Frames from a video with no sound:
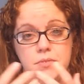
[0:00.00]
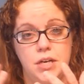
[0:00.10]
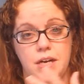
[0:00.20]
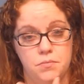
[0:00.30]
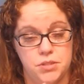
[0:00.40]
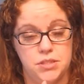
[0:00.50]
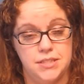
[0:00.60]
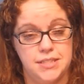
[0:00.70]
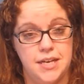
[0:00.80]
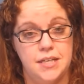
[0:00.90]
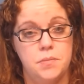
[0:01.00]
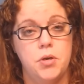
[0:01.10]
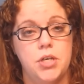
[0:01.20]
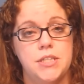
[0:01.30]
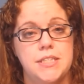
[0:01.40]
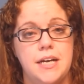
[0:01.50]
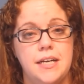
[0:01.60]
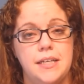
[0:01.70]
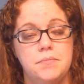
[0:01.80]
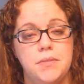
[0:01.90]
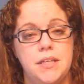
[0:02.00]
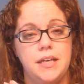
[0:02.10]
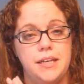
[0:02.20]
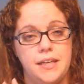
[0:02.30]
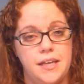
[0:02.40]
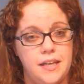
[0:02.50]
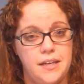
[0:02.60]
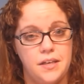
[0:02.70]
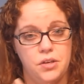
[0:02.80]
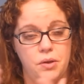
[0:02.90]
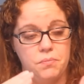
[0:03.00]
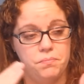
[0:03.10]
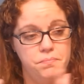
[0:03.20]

I was assigned part time and getting, you know,